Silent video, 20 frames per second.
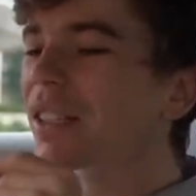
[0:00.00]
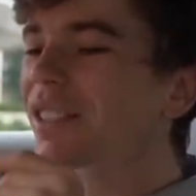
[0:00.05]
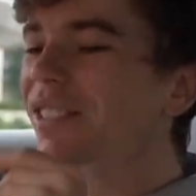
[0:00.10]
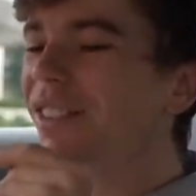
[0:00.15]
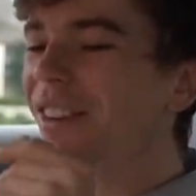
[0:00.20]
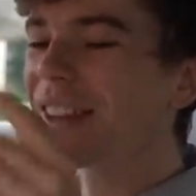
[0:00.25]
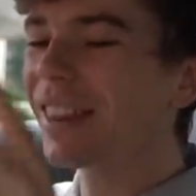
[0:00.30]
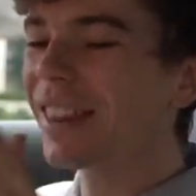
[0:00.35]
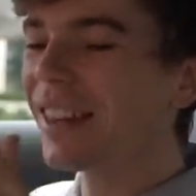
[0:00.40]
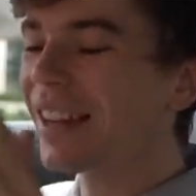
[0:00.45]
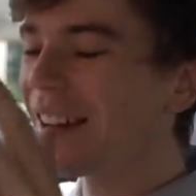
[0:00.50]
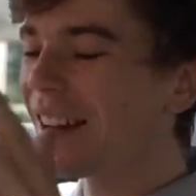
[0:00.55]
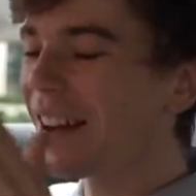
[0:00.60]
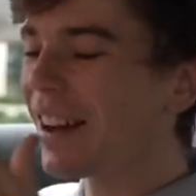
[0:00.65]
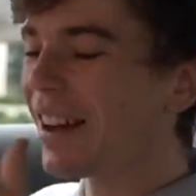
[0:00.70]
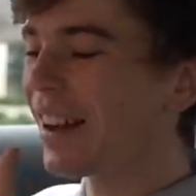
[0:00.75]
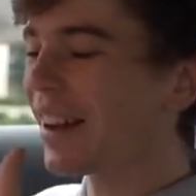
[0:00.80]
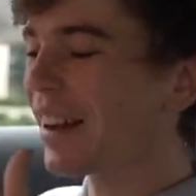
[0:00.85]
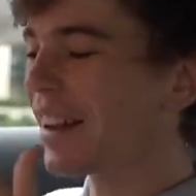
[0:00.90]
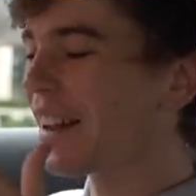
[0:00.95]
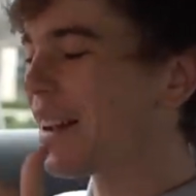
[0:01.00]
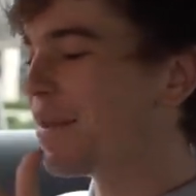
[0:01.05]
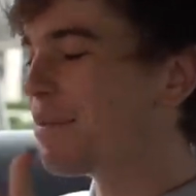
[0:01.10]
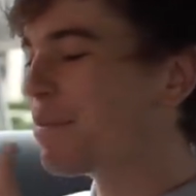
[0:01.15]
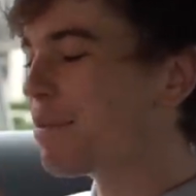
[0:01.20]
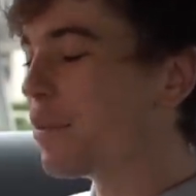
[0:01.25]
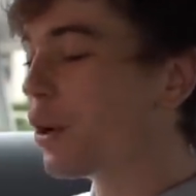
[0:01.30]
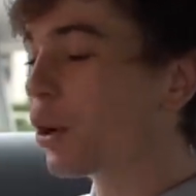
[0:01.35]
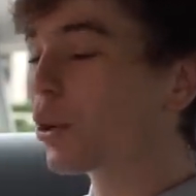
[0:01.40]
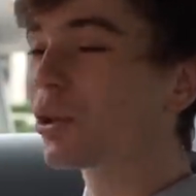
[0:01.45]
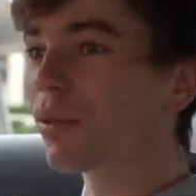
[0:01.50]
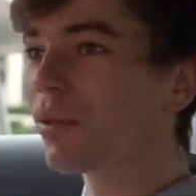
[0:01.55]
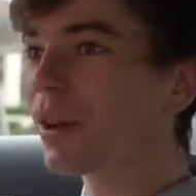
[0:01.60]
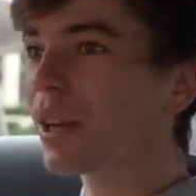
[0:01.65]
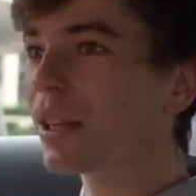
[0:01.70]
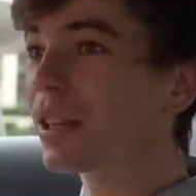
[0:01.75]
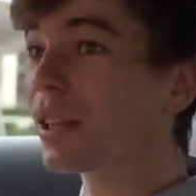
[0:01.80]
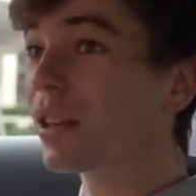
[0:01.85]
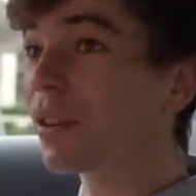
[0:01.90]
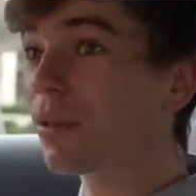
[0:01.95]
So I think I get
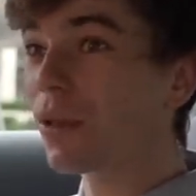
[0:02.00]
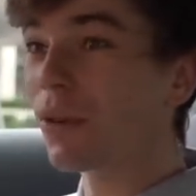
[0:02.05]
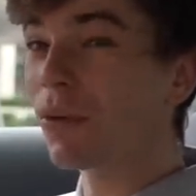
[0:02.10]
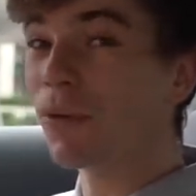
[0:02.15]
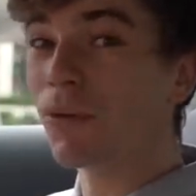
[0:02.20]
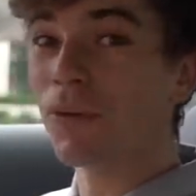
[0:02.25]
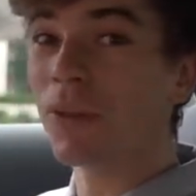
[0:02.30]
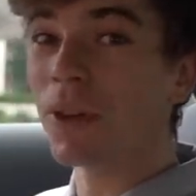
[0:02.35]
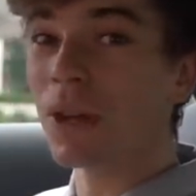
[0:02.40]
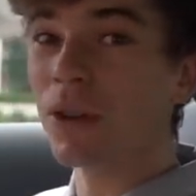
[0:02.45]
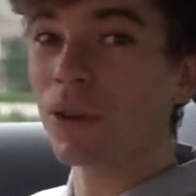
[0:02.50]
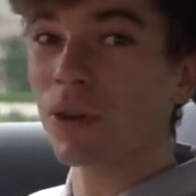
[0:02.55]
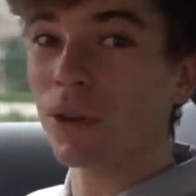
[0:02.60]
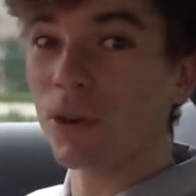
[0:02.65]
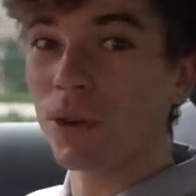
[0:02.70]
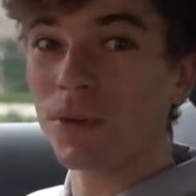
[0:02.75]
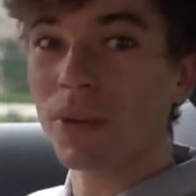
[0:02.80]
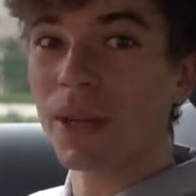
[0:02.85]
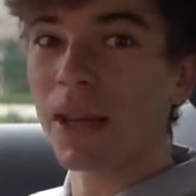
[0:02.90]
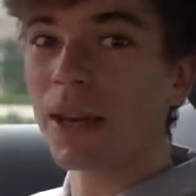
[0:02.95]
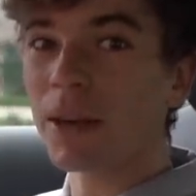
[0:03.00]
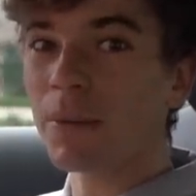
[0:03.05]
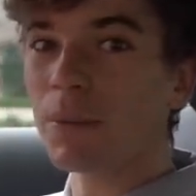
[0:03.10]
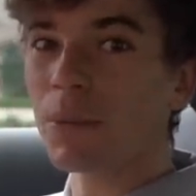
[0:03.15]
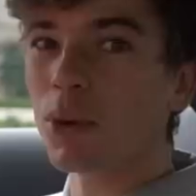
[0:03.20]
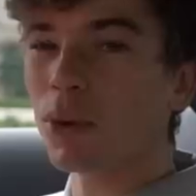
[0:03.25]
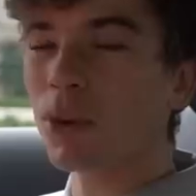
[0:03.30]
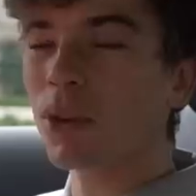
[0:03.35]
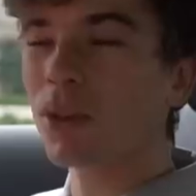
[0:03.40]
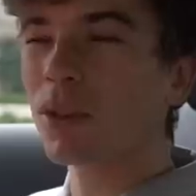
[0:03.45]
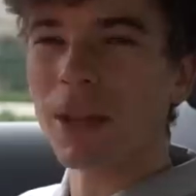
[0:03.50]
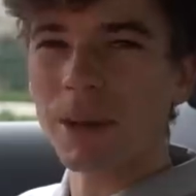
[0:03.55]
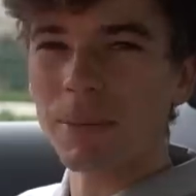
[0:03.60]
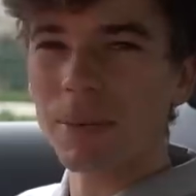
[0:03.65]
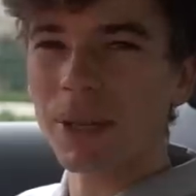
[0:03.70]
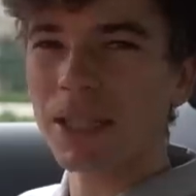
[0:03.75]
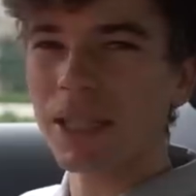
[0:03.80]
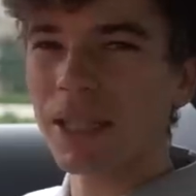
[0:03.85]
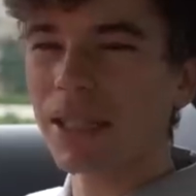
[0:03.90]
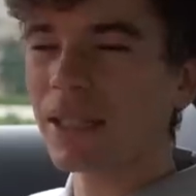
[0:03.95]
motivated of the fear of getting bored, if that
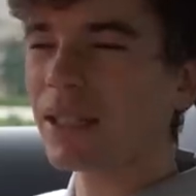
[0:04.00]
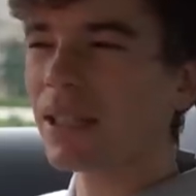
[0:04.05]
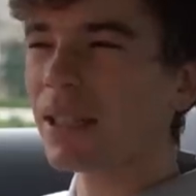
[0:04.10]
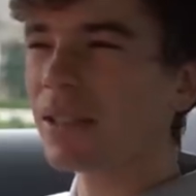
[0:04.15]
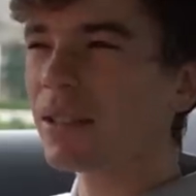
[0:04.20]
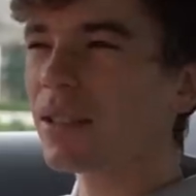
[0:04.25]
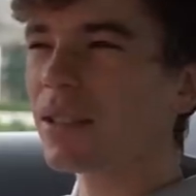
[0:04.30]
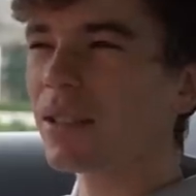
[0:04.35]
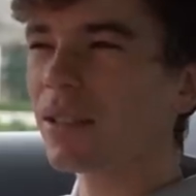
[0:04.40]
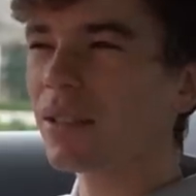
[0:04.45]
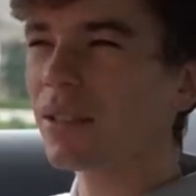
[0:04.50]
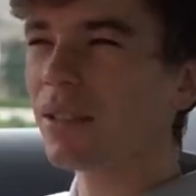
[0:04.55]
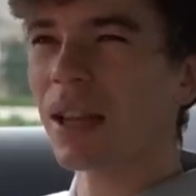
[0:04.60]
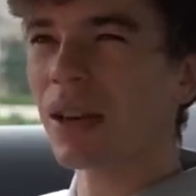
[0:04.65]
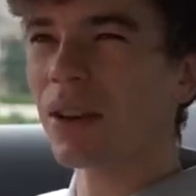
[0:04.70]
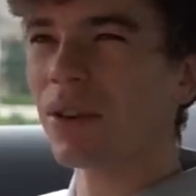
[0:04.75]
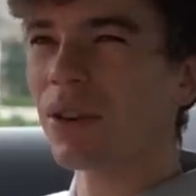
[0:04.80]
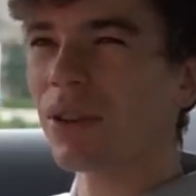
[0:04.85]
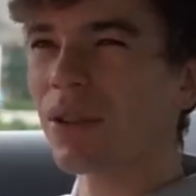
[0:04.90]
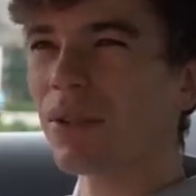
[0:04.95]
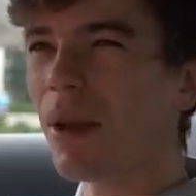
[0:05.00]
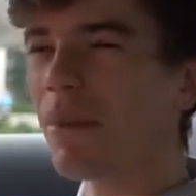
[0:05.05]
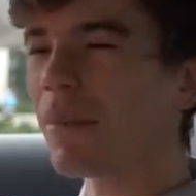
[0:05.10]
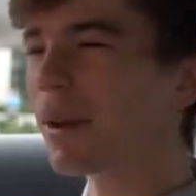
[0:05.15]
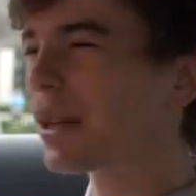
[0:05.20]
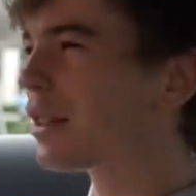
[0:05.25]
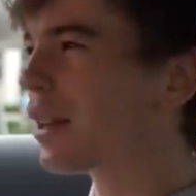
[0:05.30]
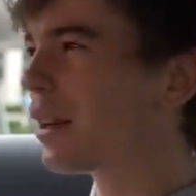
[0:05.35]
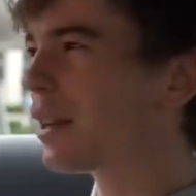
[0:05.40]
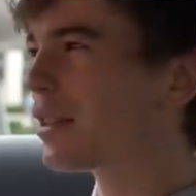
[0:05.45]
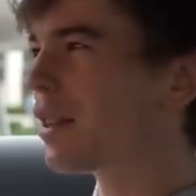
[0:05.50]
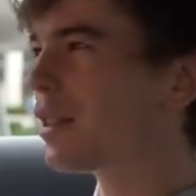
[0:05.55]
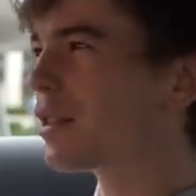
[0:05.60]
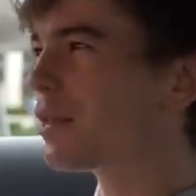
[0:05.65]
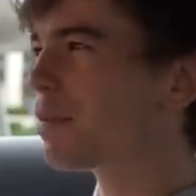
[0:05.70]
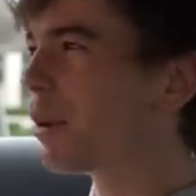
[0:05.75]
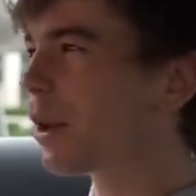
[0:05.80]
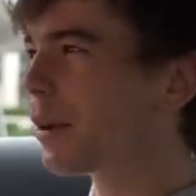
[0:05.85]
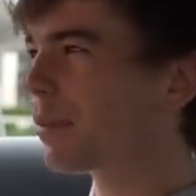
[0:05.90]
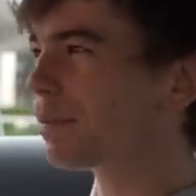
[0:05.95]
makes any sense. I don't know if that makes any
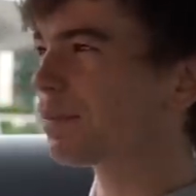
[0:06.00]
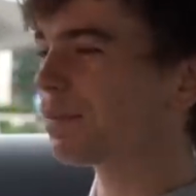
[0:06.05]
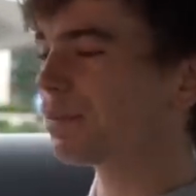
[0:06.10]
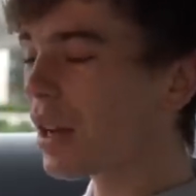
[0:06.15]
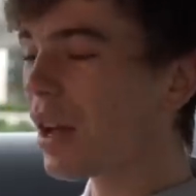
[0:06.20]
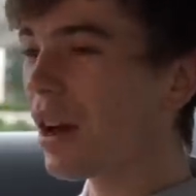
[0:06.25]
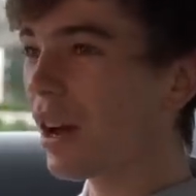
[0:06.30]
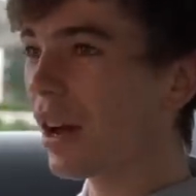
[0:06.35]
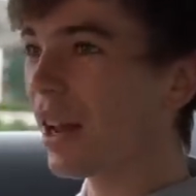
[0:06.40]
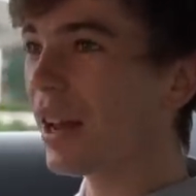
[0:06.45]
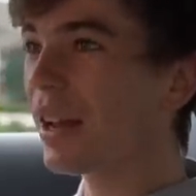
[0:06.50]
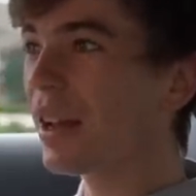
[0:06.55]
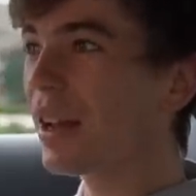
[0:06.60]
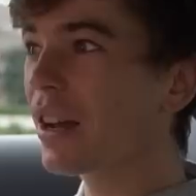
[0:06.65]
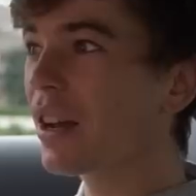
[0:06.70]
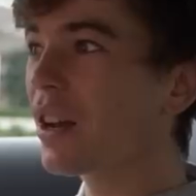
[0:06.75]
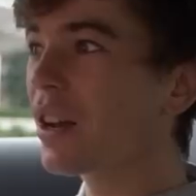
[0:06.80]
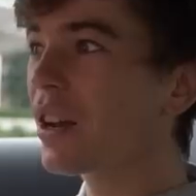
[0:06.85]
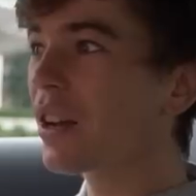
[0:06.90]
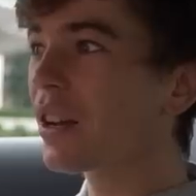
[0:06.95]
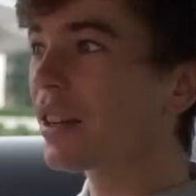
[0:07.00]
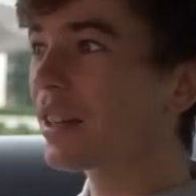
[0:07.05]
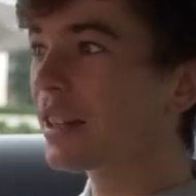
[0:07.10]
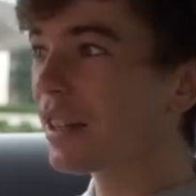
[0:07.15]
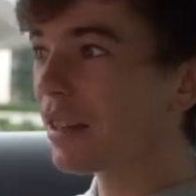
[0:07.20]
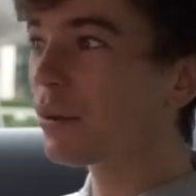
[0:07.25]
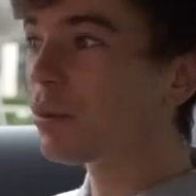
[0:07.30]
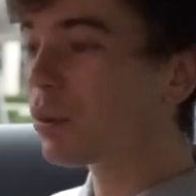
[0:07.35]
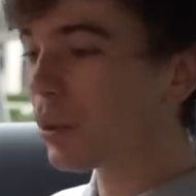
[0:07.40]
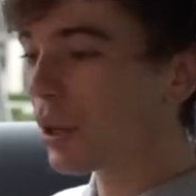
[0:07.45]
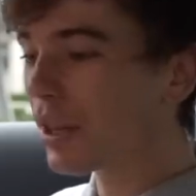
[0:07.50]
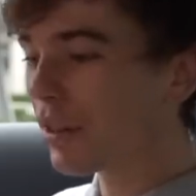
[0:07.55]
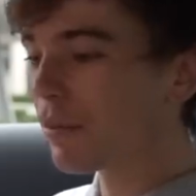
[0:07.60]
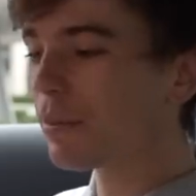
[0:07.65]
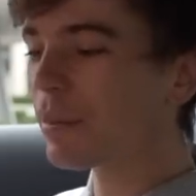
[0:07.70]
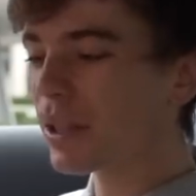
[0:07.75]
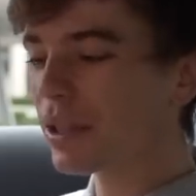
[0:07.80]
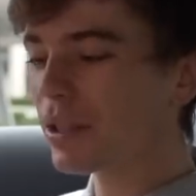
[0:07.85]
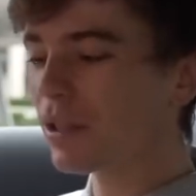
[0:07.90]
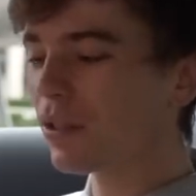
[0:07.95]
sense, but I will give
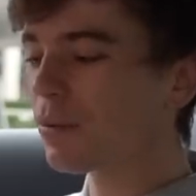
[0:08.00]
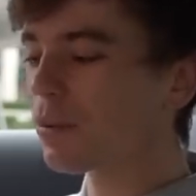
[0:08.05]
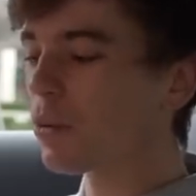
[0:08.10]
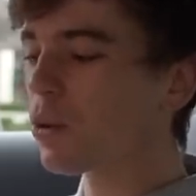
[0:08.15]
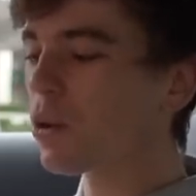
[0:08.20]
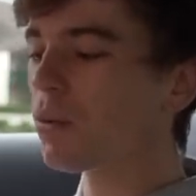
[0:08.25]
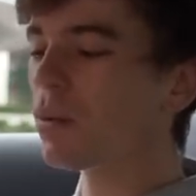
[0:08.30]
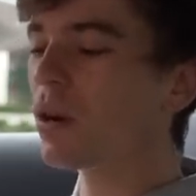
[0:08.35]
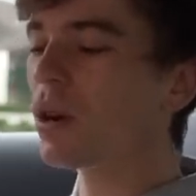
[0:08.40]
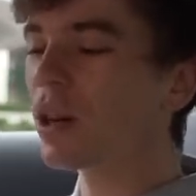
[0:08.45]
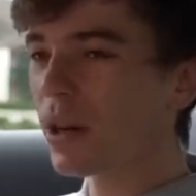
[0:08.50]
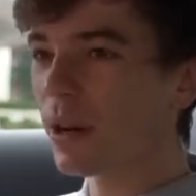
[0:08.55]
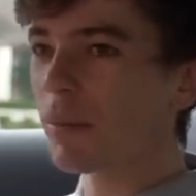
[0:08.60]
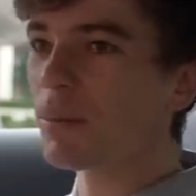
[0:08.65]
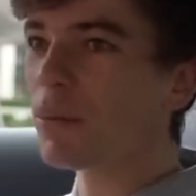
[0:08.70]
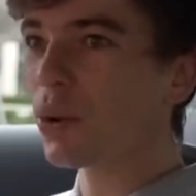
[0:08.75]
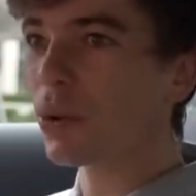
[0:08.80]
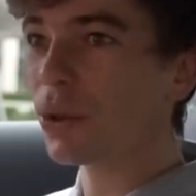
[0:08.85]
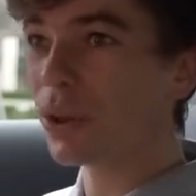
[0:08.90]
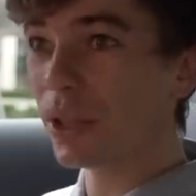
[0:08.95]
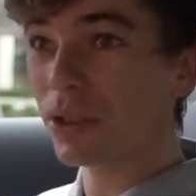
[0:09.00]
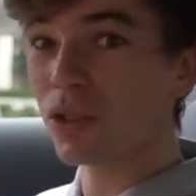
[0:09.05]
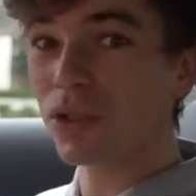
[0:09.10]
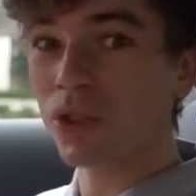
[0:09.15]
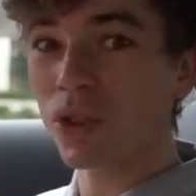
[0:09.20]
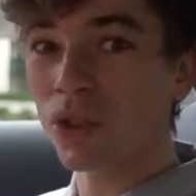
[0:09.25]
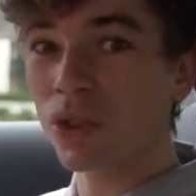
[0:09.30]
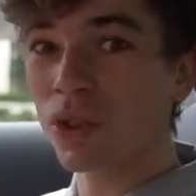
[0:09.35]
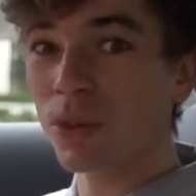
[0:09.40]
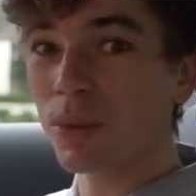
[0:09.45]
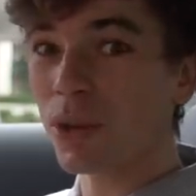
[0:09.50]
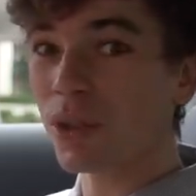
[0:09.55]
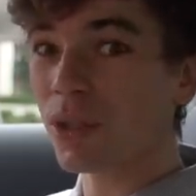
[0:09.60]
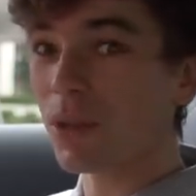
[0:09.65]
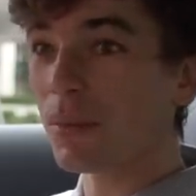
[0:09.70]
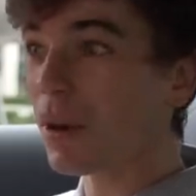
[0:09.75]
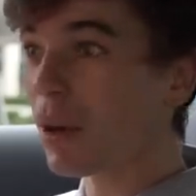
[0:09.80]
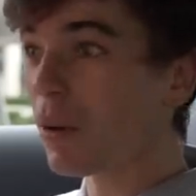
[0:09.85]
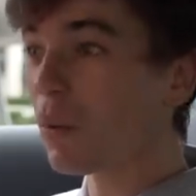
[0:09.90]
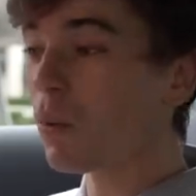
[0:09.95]
myself more work and more things to do because
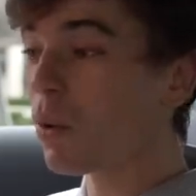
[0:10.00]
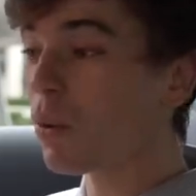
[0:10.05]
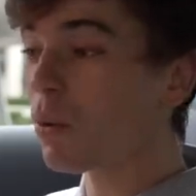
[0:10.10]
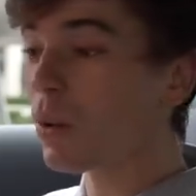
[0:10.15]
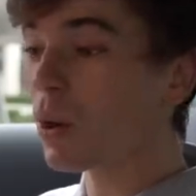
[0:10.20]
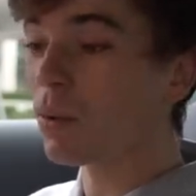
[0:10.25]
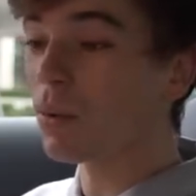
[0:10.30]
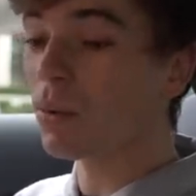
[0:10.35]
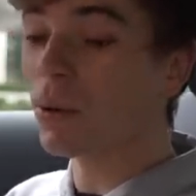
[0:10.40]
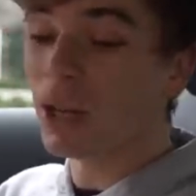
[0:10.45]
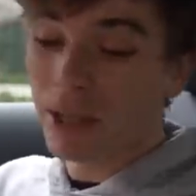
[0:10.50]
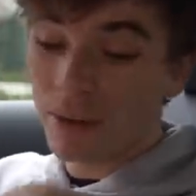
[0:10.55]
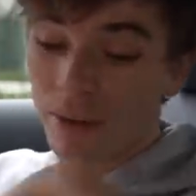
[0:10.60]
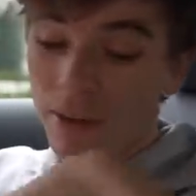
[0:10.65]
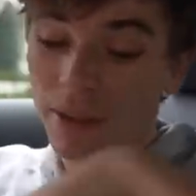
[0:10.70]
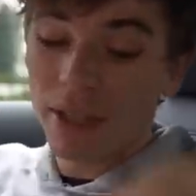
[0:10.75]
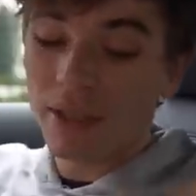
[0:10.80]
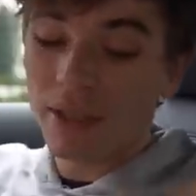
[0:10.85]
I'm like, well, when